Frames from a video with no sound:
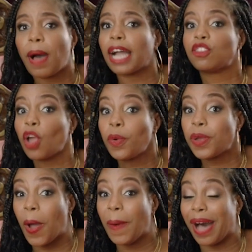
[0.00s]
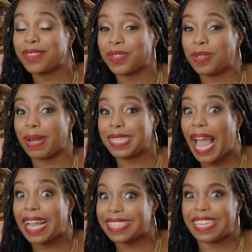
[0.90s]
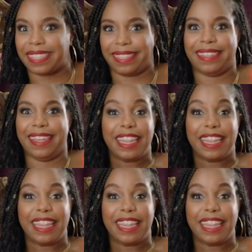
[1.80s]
But I don't know how to do my taxes.